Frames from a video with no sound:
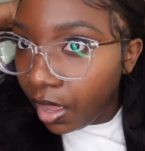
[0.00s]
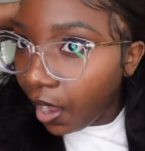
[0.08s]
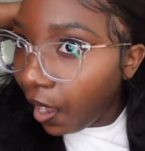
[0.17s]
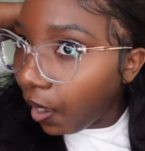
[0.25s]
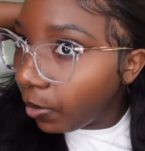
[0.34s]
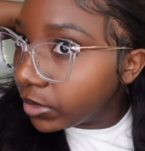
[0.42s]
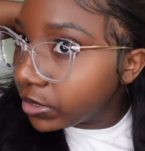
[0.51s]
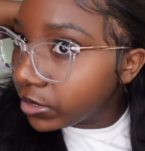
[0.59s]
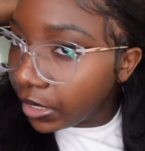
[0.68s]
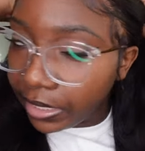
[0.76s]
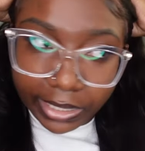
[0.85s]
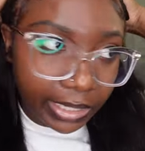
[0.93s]
I was
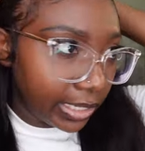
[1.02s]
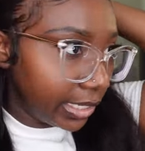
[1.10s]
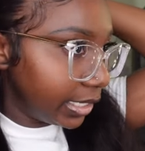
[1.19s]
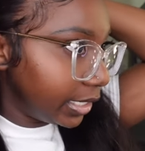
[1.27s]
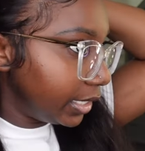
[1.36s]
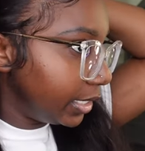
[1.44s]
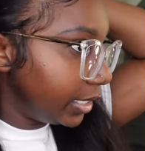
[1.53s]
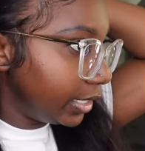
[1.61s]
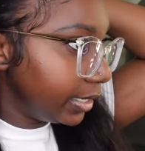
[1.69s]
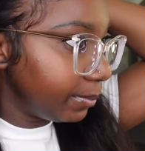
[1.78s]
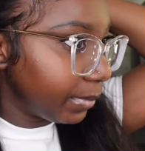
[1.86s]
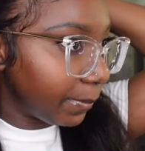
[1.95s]
setting
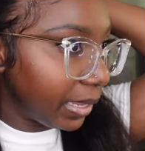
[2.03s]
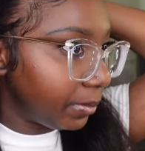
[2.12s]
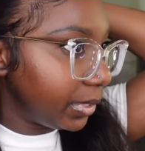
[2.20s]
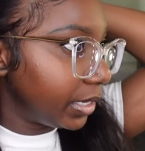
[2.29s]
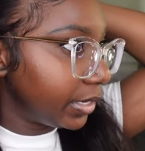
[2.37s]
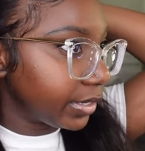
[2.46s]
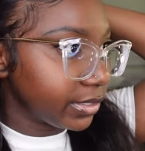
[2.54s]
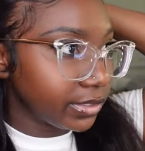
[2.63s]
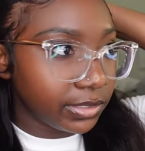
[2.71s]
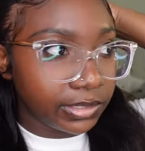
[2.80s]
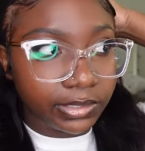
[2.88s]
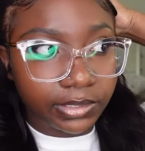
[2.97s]
my baby hairs.